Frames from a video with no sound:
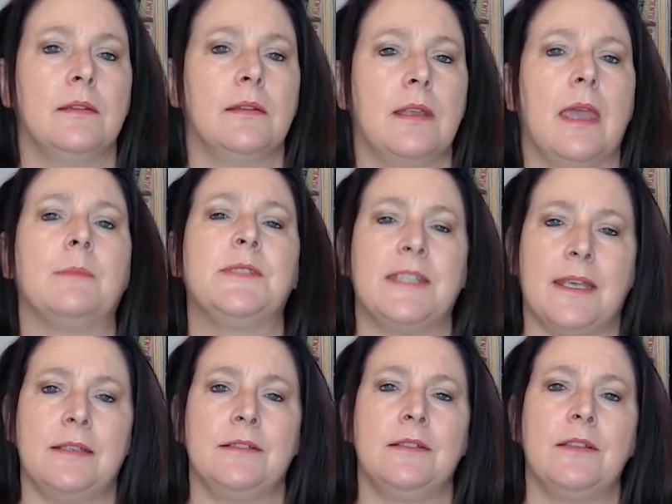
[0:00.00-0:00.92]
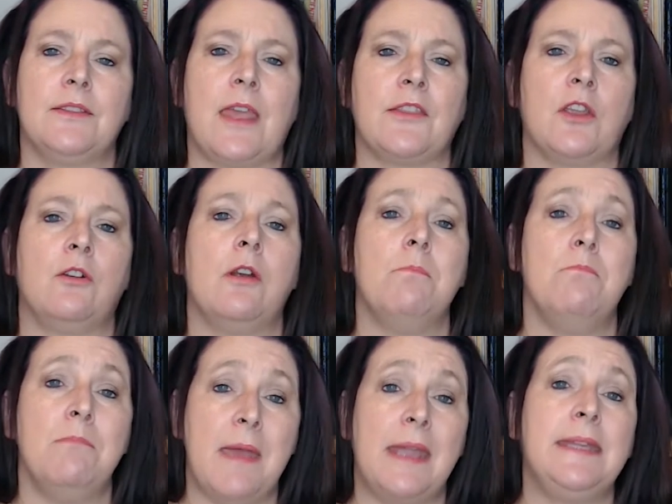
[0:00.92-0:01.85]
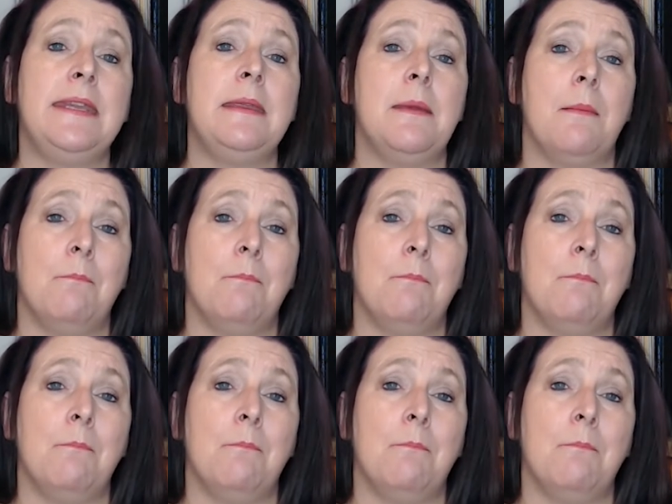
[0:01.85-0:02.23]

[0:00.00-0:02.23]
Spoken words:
I'm certain that there are many,